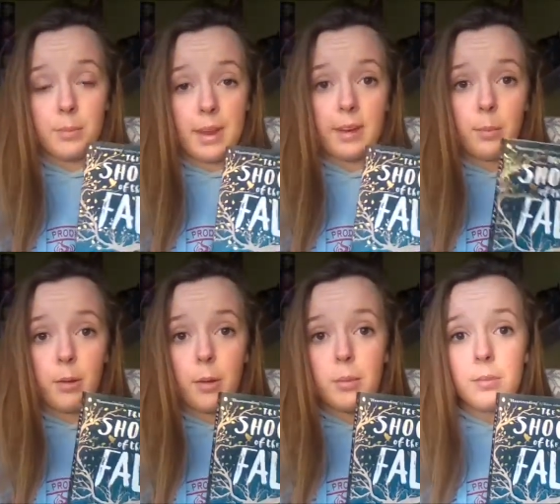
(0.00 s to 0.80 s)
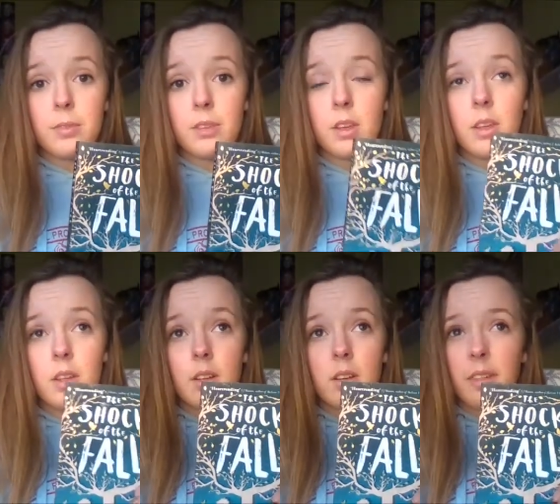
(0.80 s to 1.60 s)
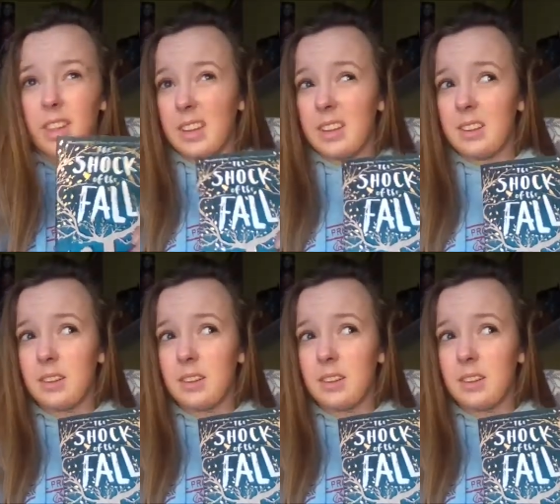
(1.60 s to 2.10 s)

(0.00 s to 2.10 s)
with mental problems, I think.